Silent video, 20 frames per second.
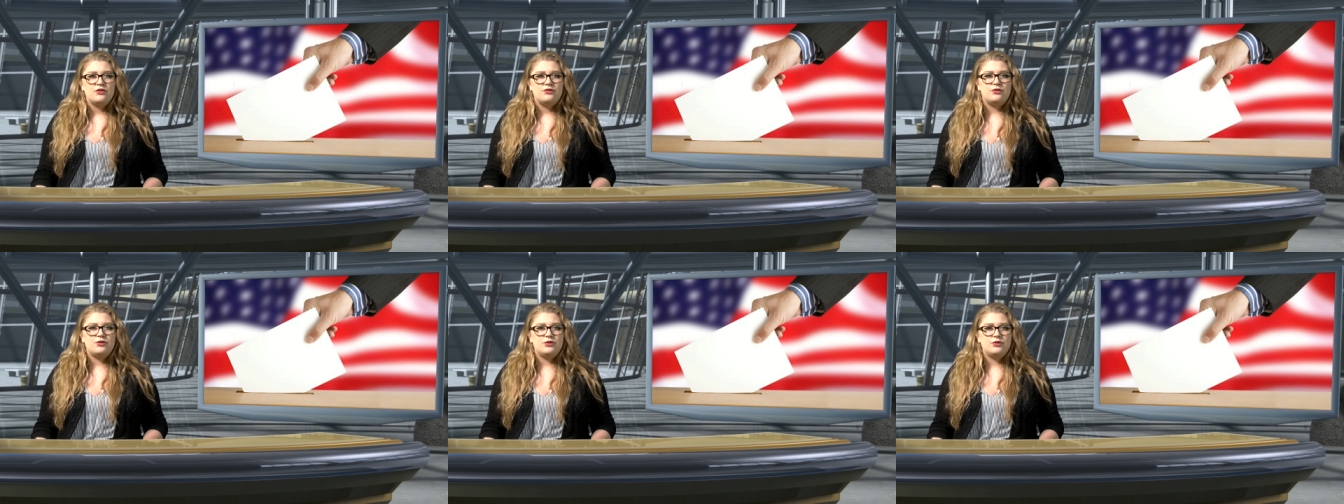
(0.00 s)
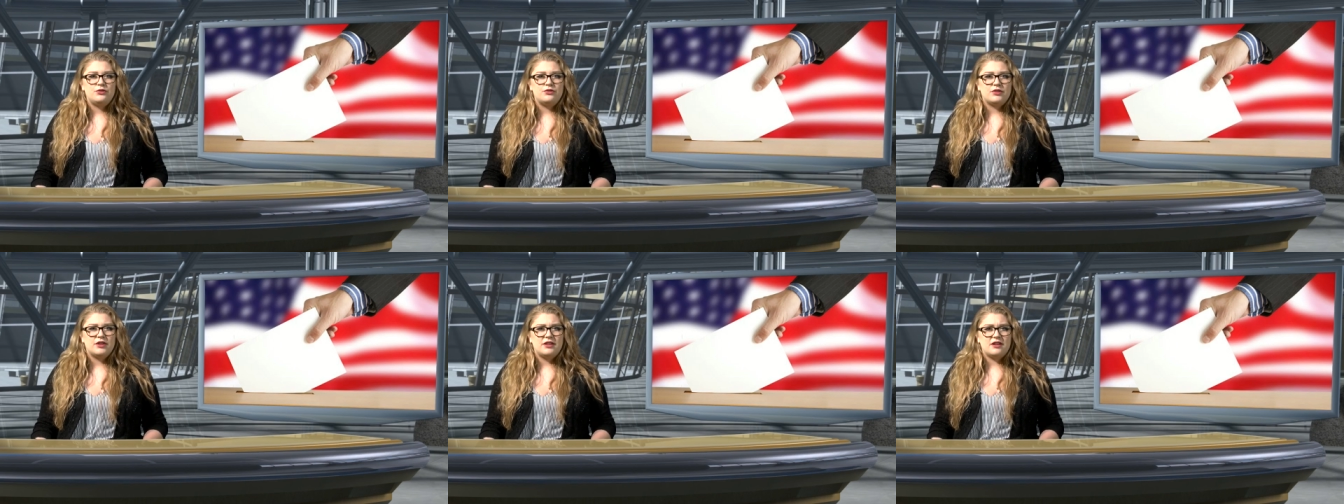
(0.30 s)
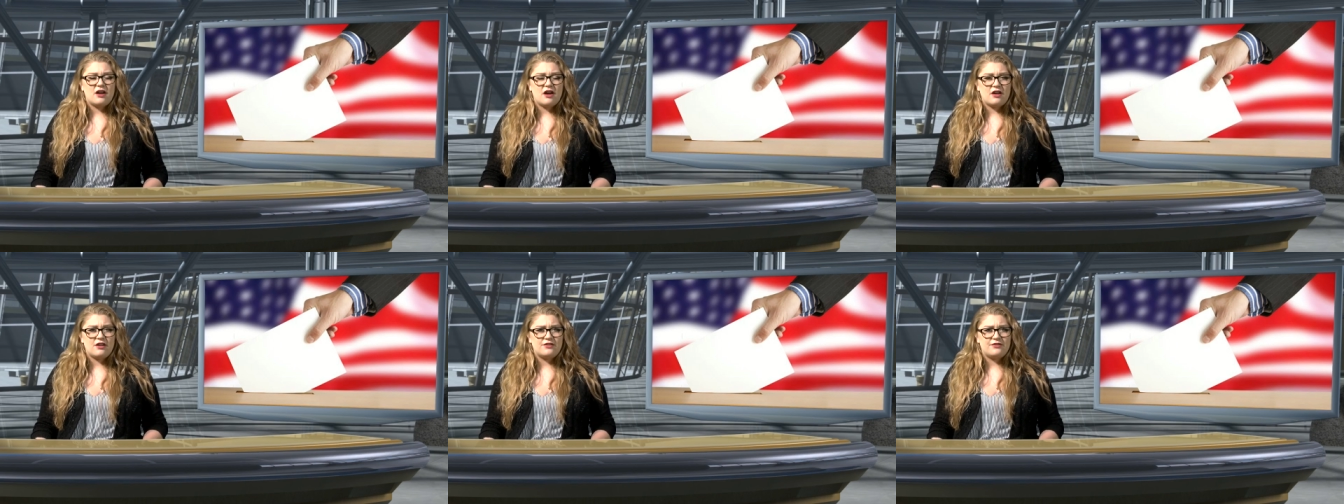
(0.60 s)

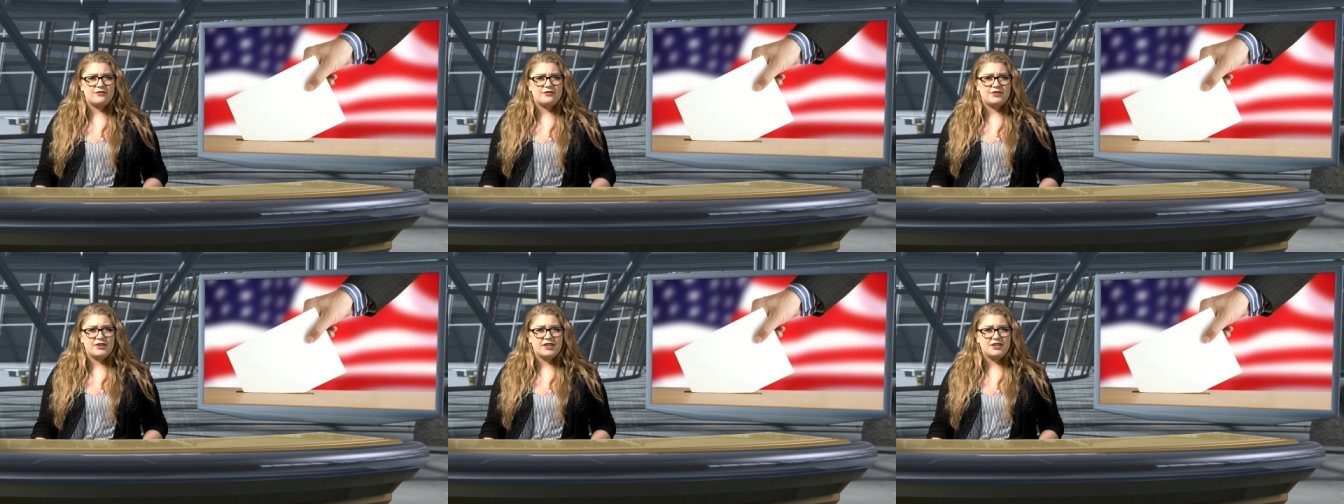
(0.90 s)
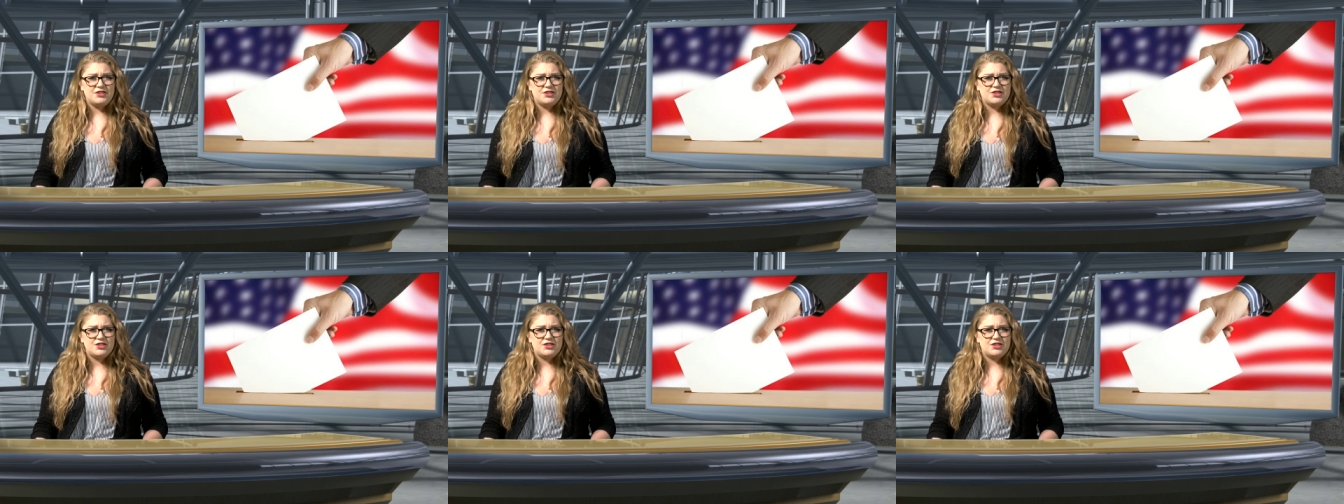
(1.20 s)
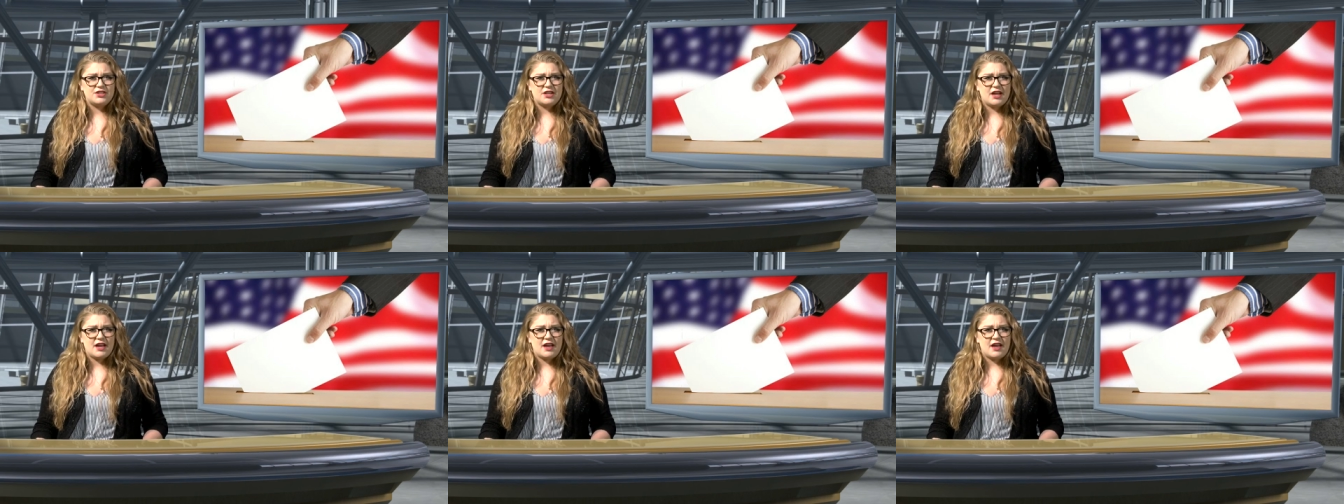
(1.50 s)

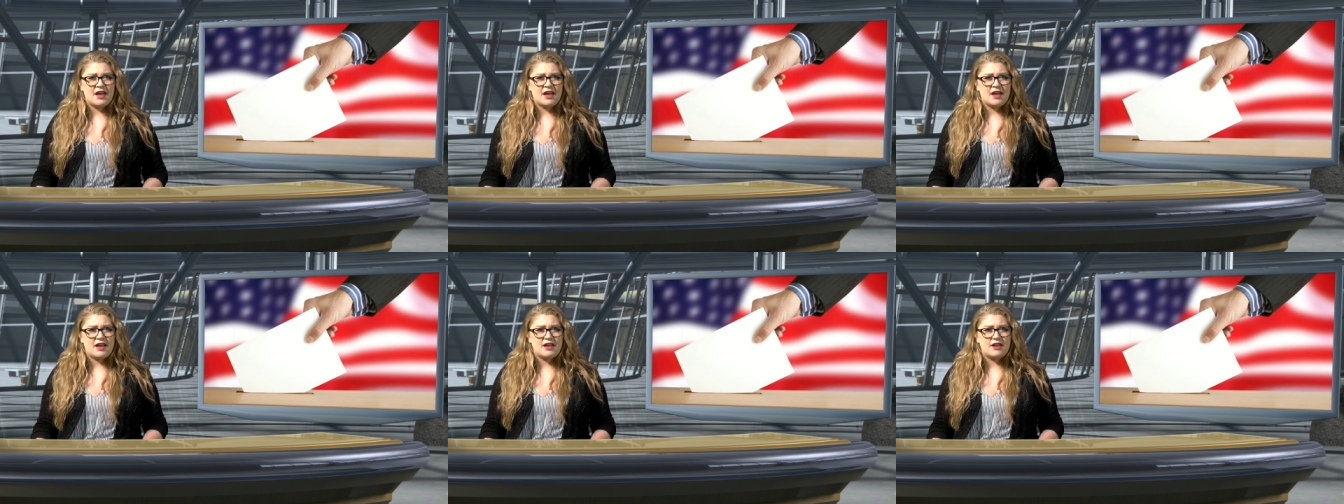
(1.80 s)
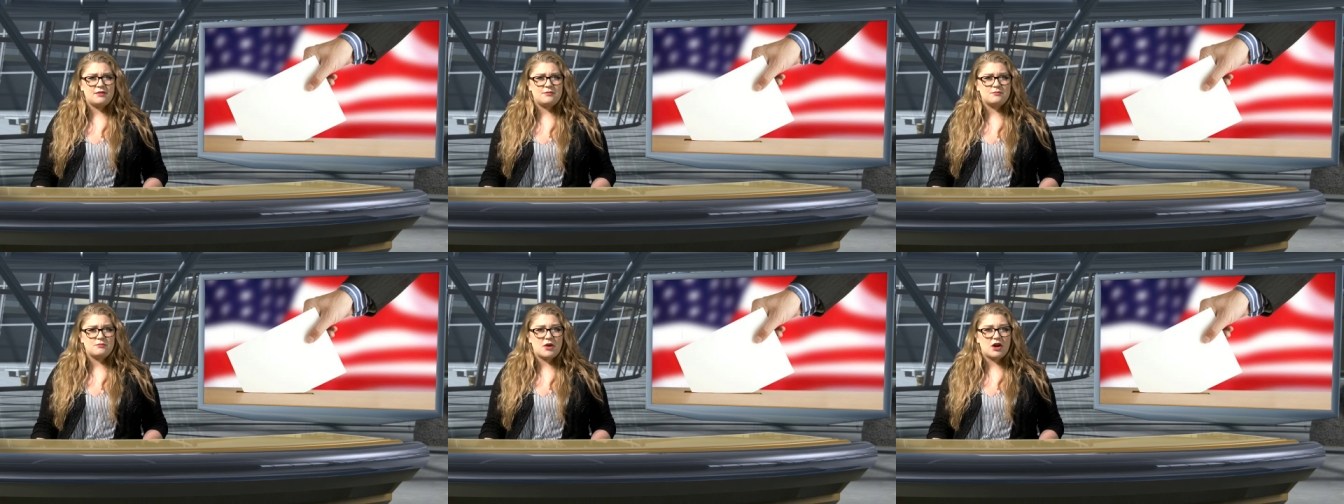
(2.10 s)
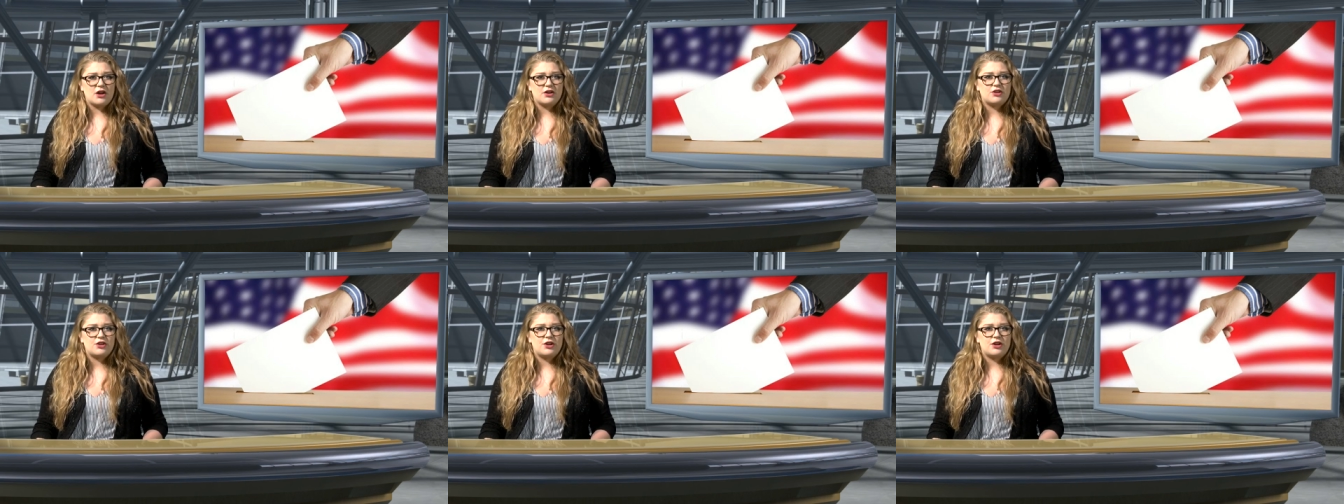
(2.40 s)
Vugrinovich and
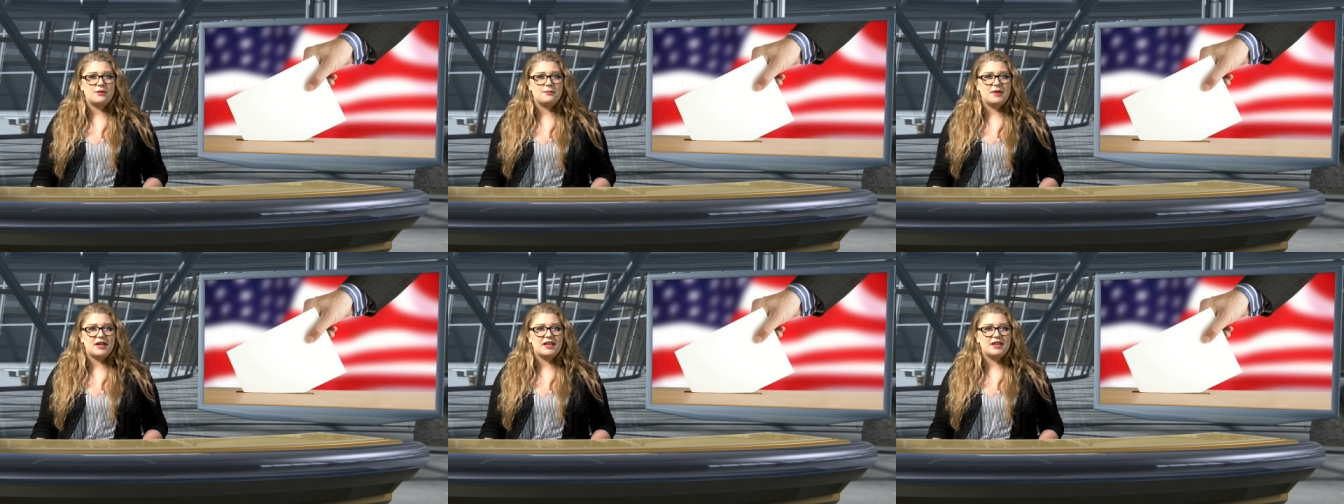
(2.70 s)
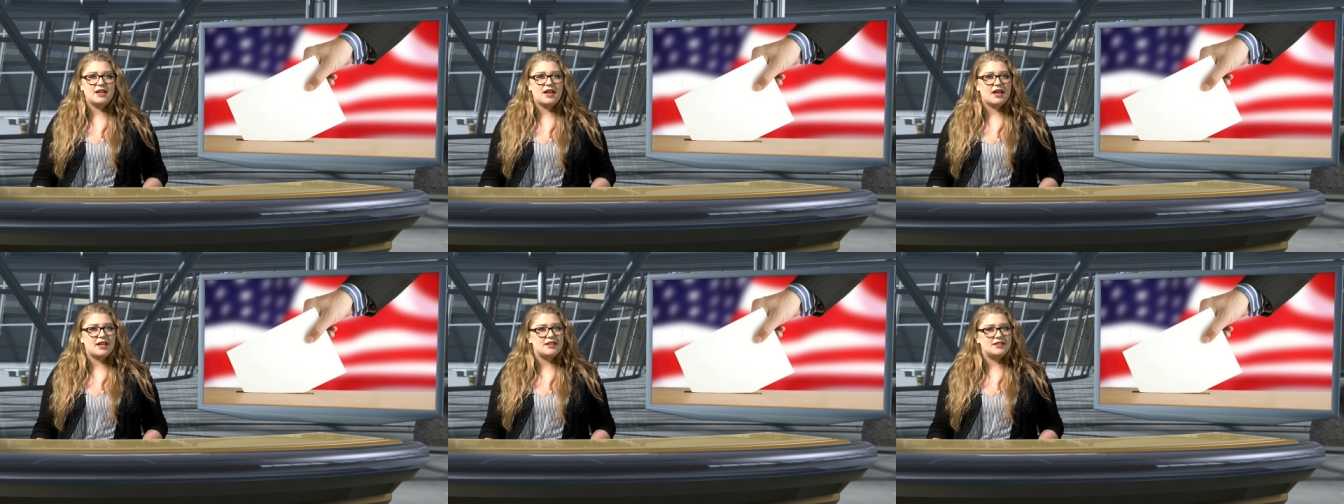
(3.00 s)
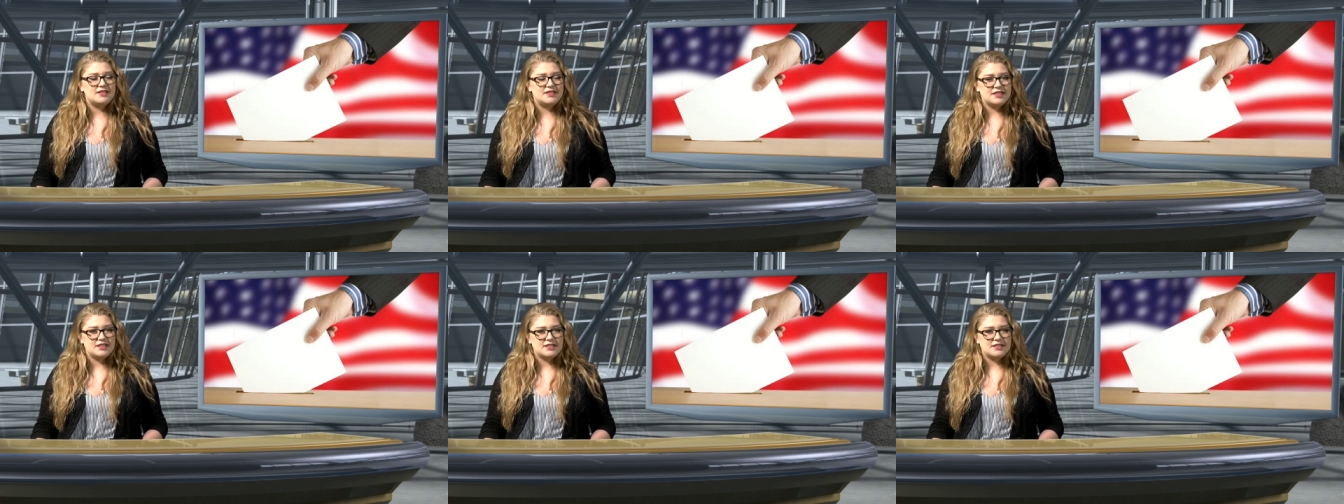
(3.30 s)
Mark Herman
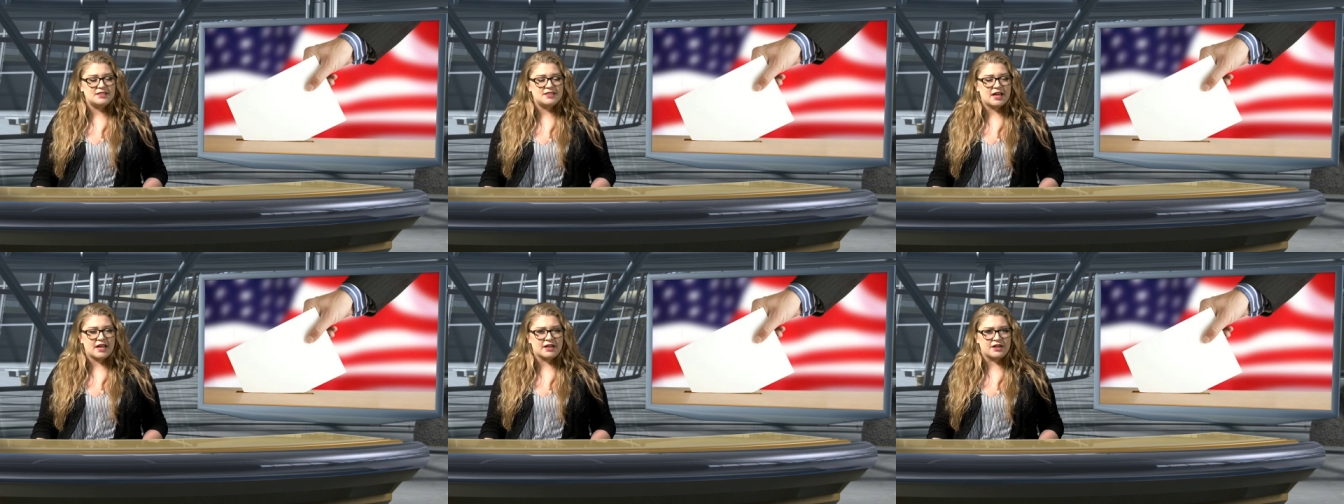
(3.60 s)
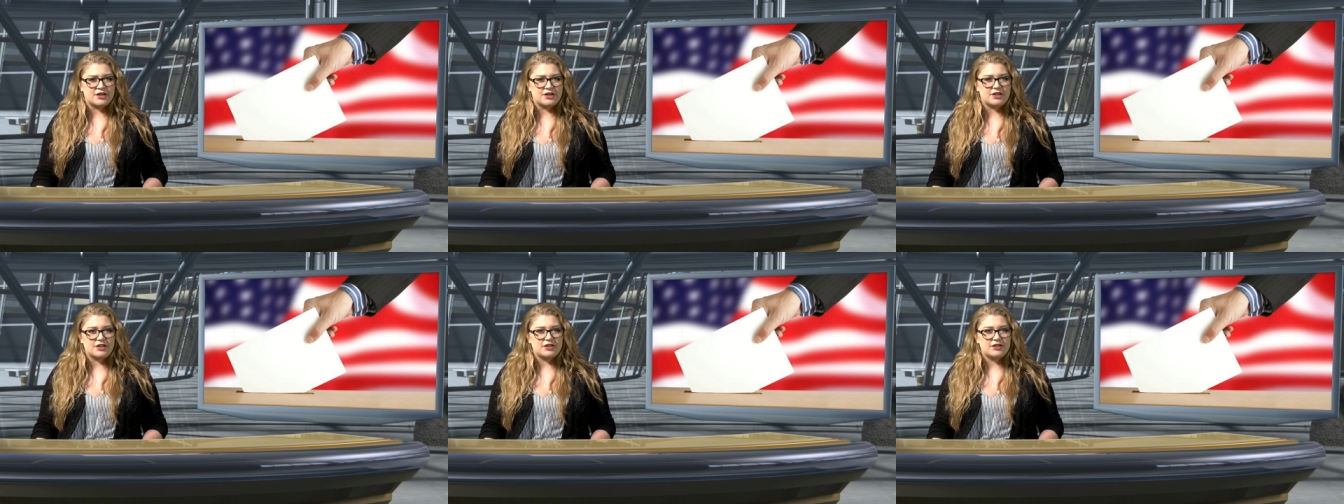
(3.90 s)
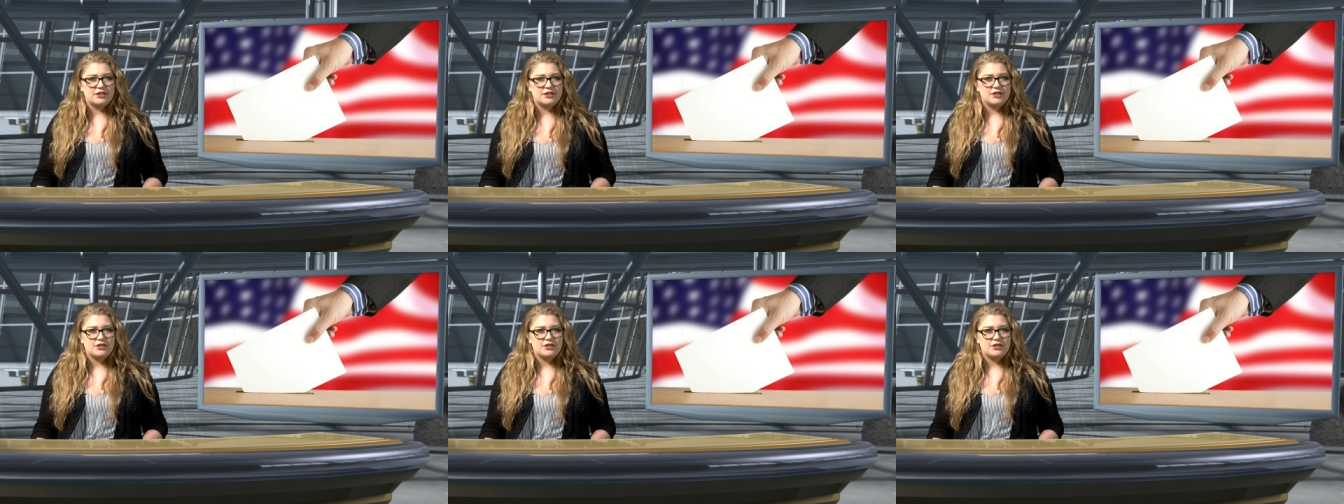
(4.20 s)
and Dean Decker.